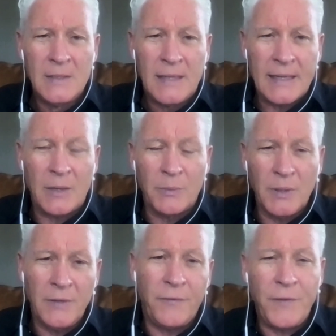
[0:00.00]
I got
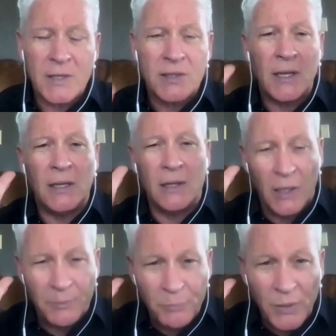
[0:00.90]
really
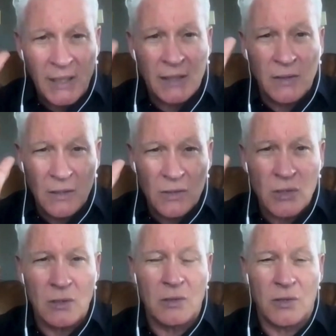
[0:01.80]
fixated on planting
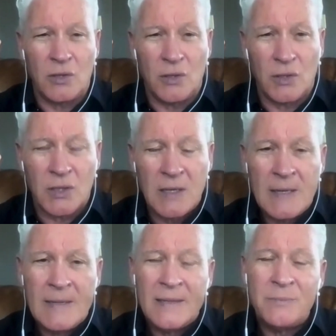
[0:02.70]
churches,
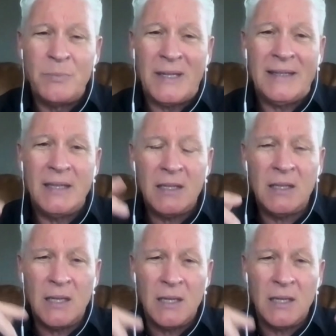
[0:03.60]
but
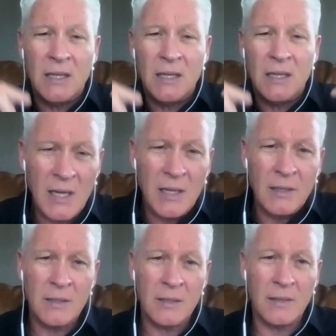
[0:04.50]
didn't
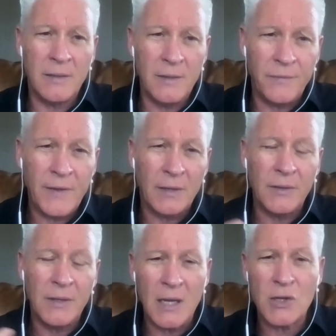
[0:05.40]
understand the
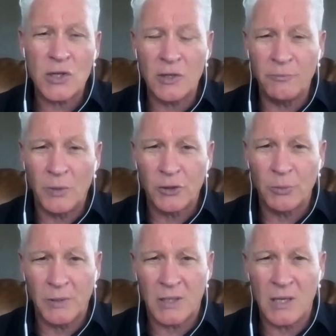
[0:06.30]
foundation of
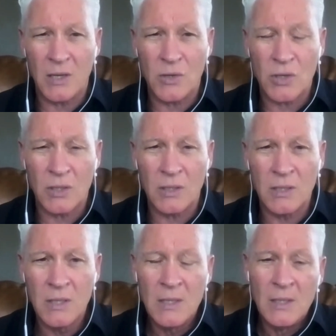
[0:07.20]

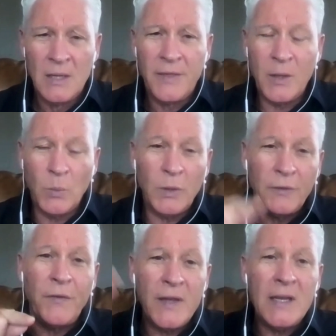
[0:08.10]
multiplication that
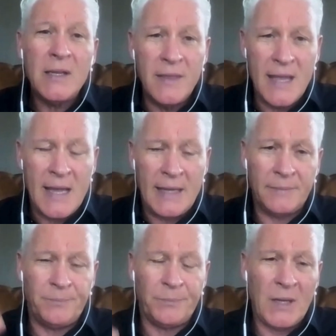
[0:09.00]
would feed that.
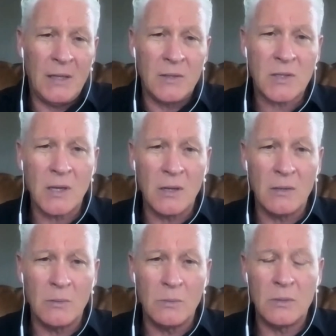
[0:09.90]
And
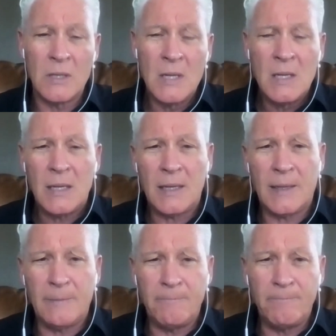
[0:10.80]
so
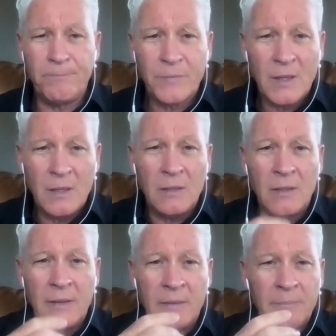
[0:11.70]

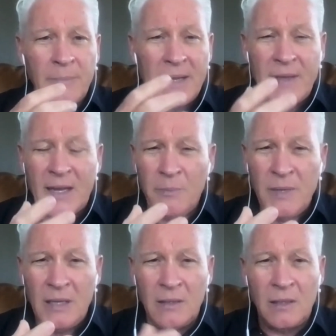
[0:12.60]
by that, I
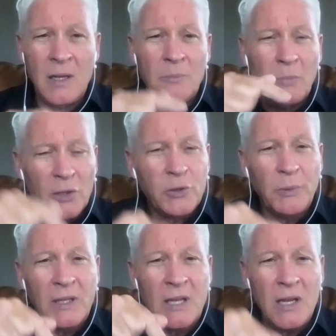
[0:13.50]
mean
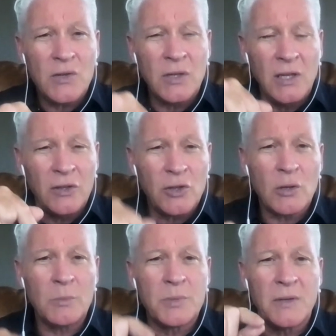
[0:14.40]
multiplication in
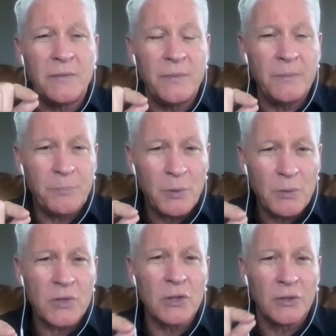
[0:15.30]
terms of
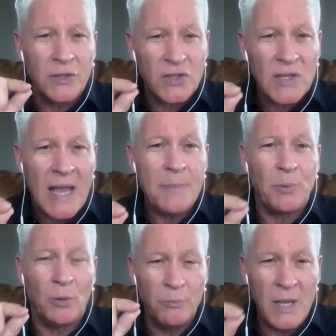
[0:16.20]
personal
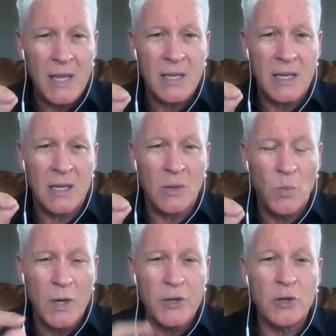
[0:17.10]
disciple making,
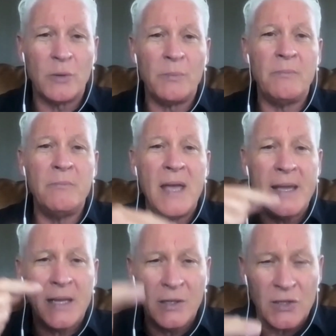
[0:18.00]
where you're
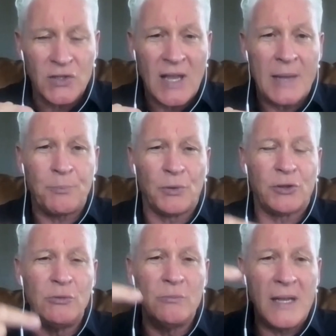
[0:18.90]
making disciples
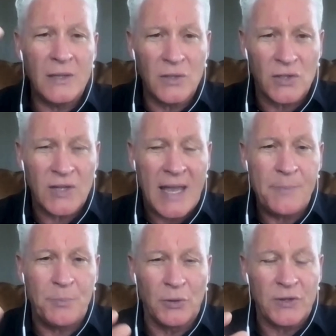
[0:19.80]
who make
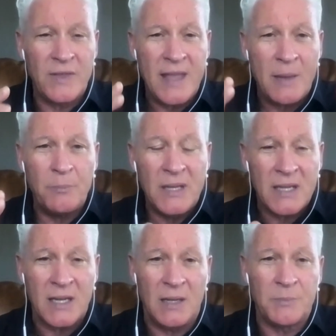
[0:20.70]
disciples, and that
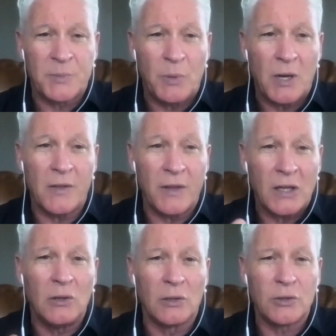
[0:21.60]
becomes part of the
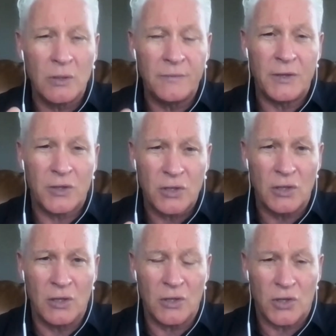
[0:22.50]
culture of your
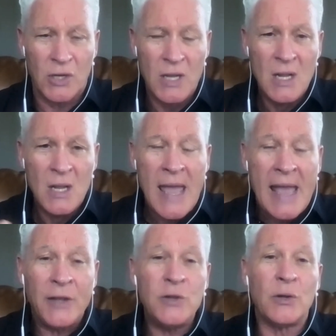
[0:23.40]
church.
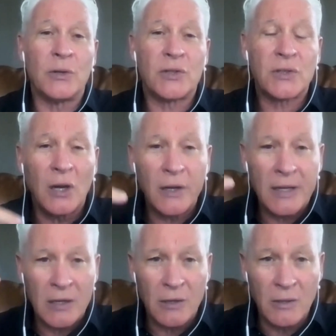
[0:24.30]
And you're
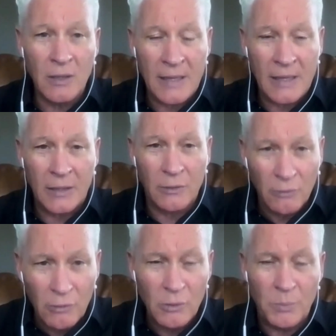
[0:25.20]
starting
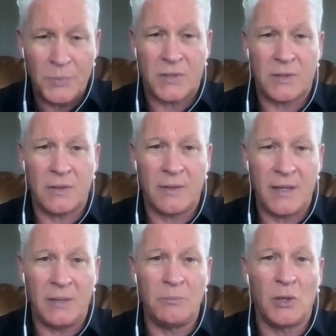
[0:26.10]
groups
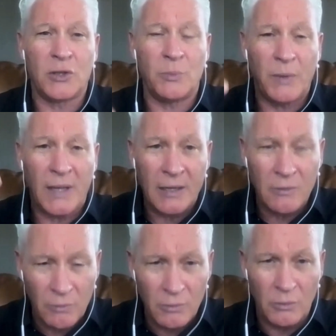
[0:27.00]
that multiply
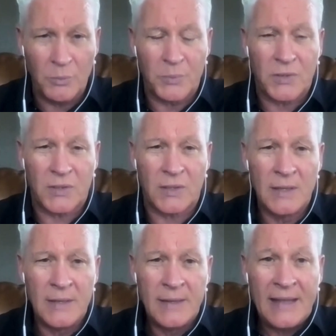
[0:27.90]

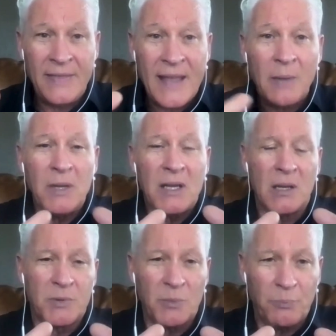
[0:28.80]
groups, and that
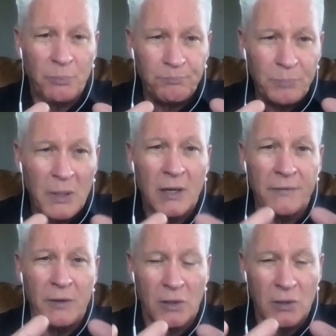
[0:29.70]
becomes a part
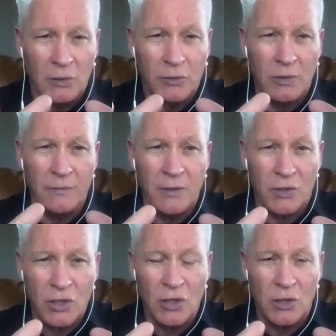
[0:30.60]
of your culture of your
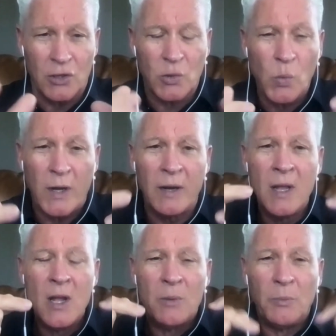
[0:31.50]
church,
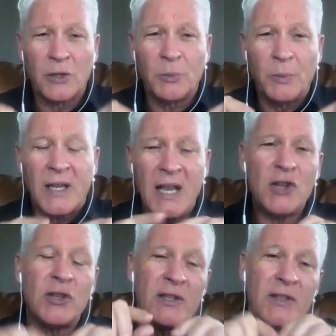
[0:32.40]
where
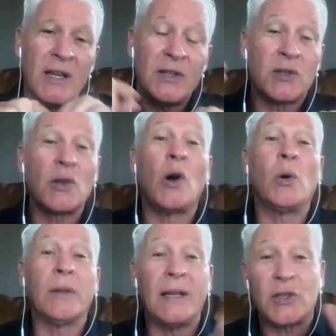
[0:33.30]
multiplication is not just,
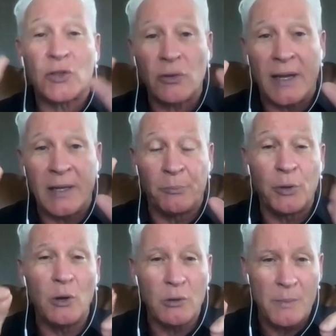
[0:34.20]
let's try and
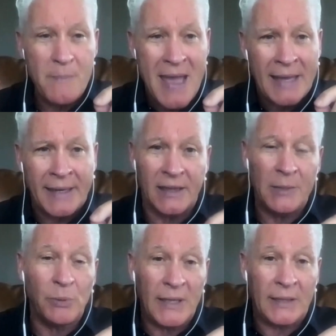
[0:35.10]

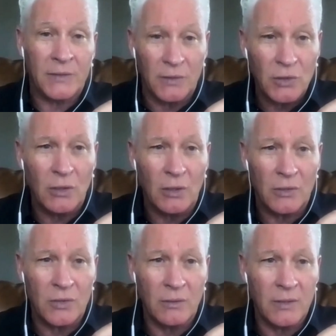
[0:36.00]
programmatically plant a
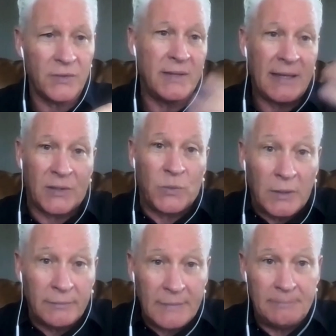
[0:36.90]
church, because that's
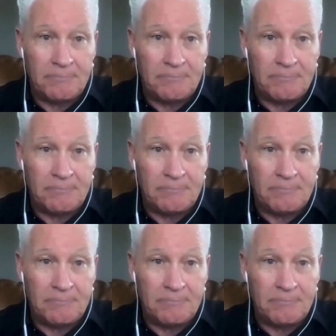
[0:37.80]
what